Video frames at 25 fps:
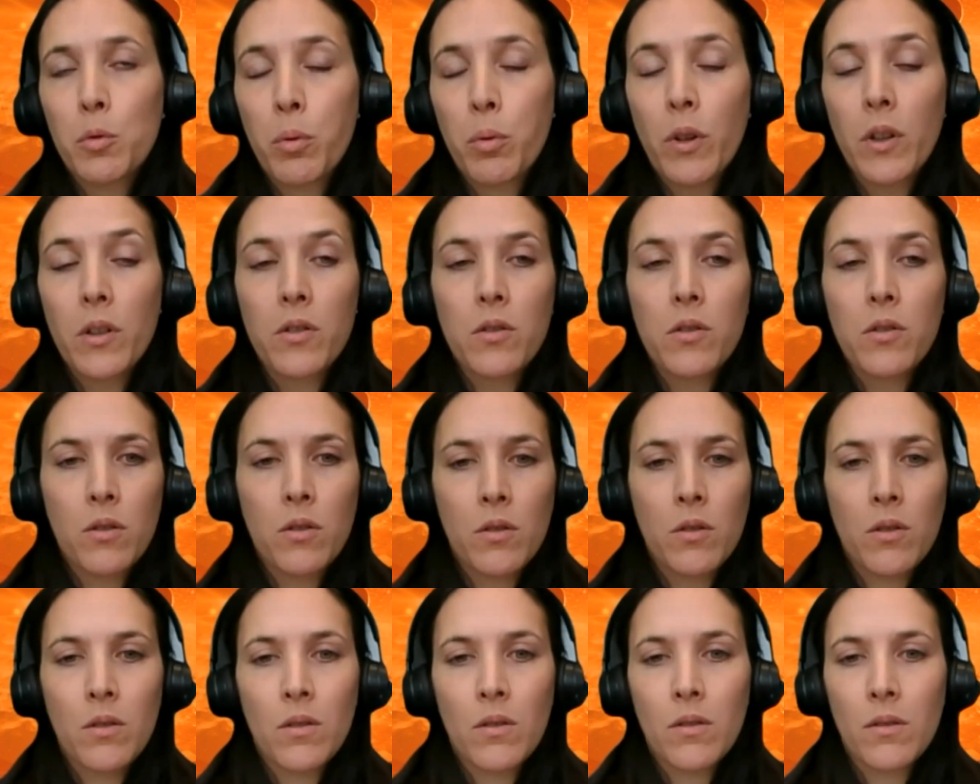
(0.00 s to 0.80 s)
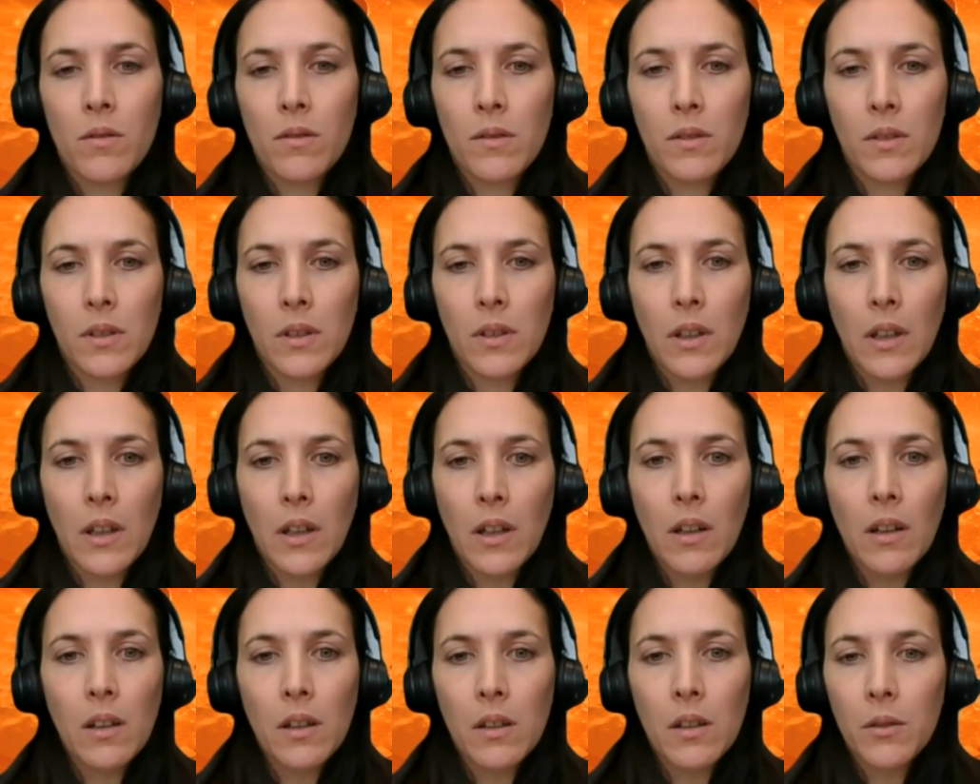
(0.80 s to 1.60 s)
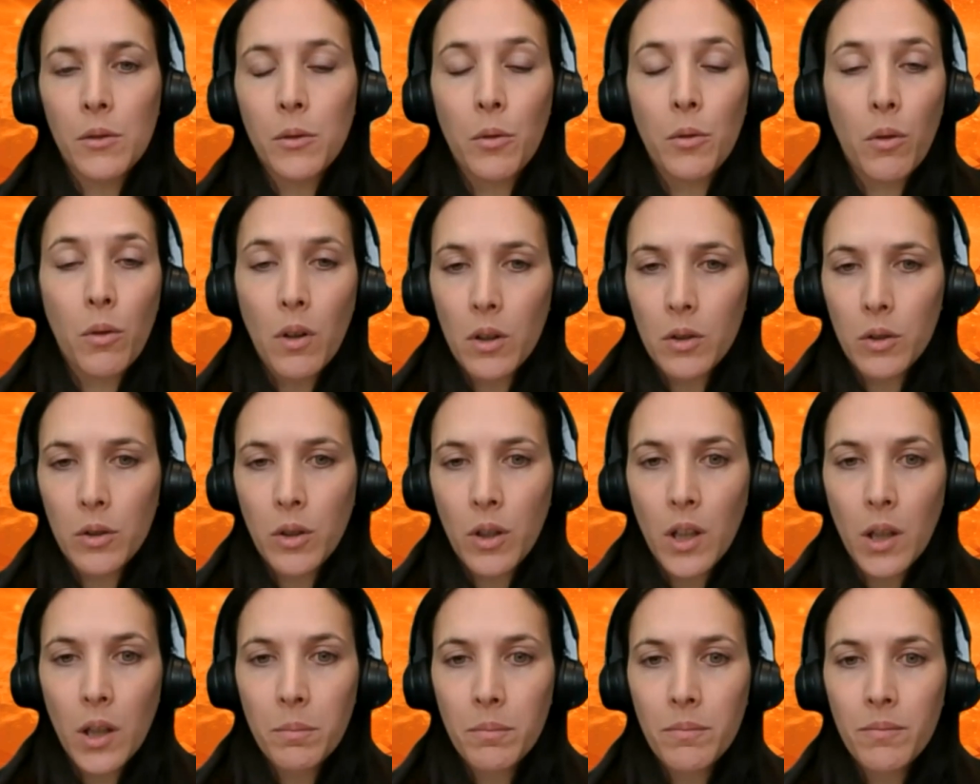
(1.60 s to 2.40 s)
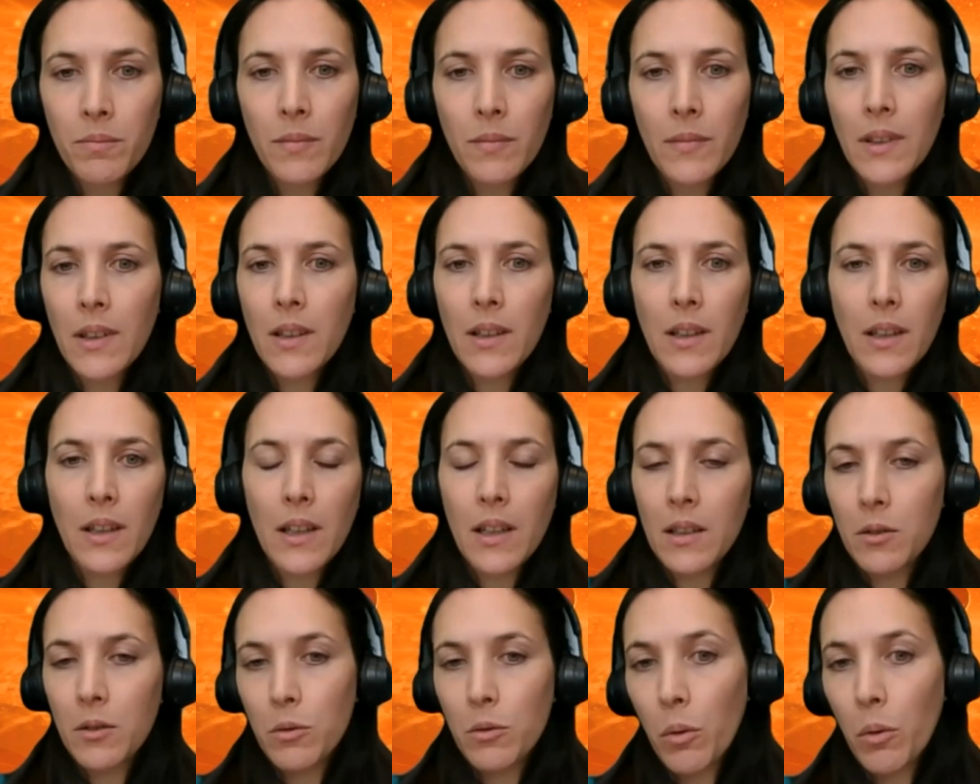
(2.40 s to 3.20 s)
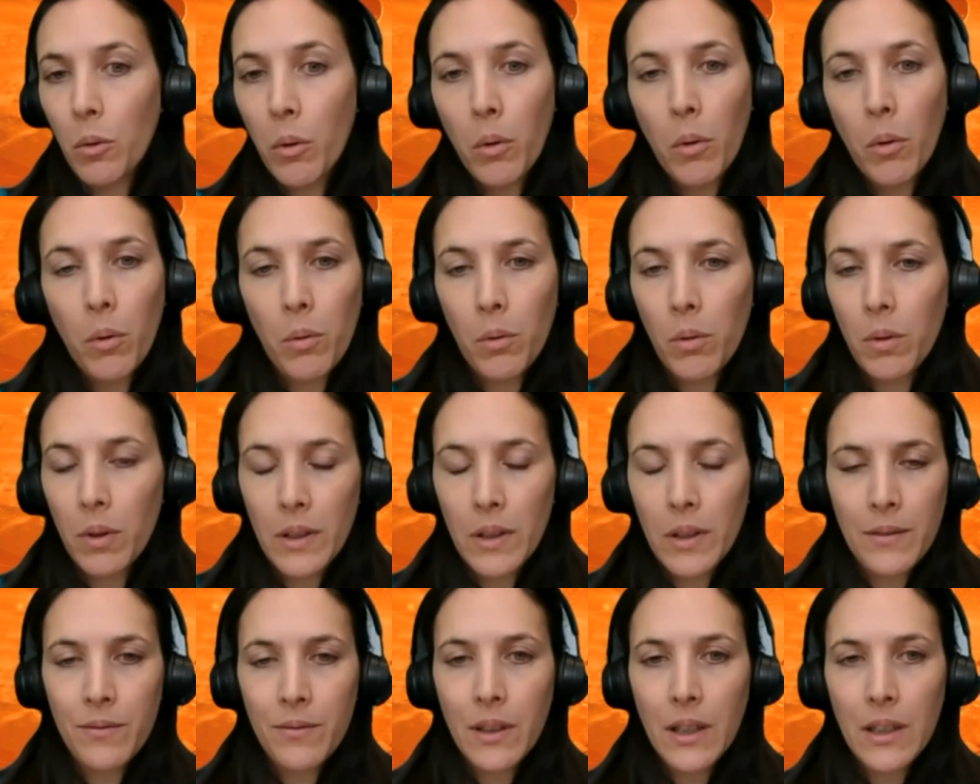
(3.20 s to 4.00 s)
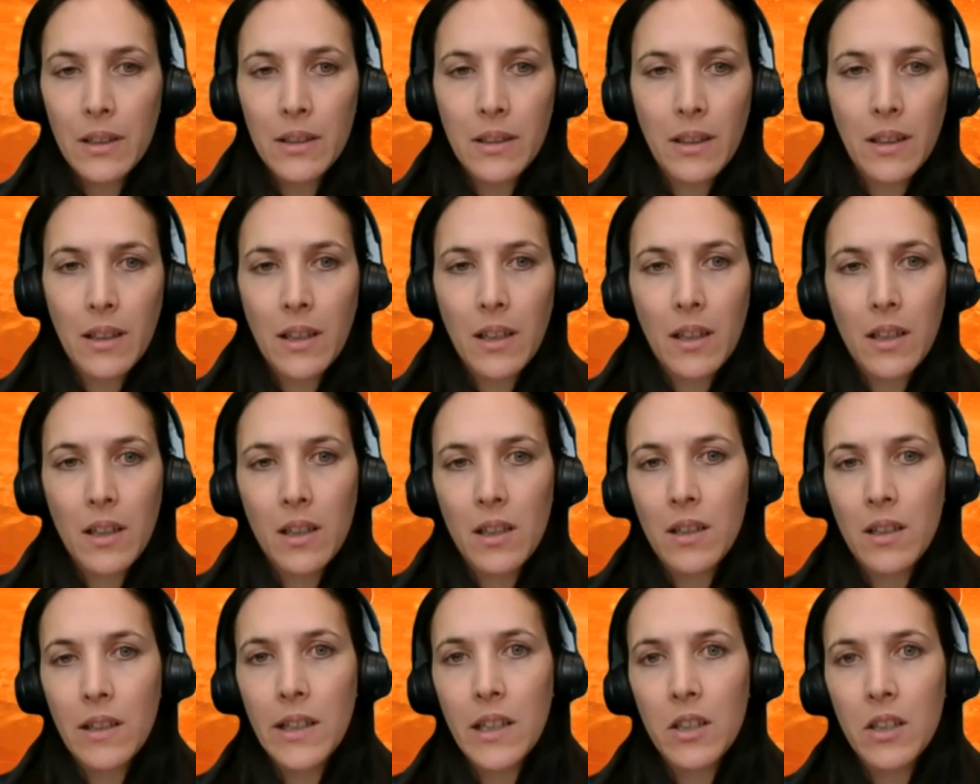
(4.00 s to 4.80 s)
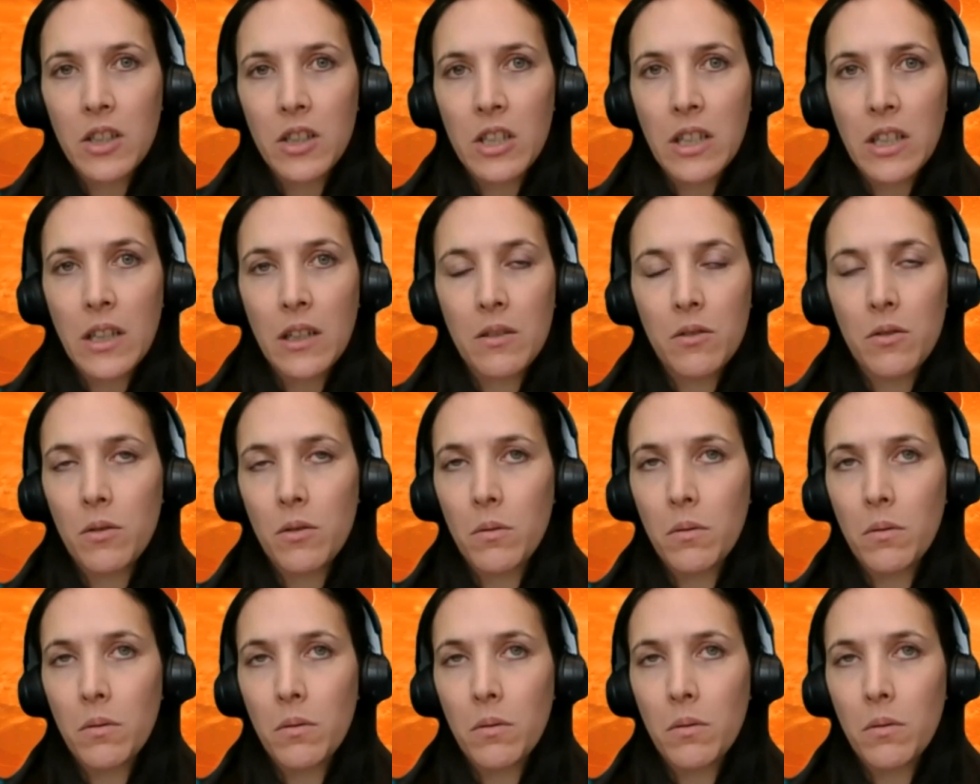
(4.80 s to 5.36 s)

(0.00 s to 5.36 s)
trust your outcome and your whole, in fact, AI chain.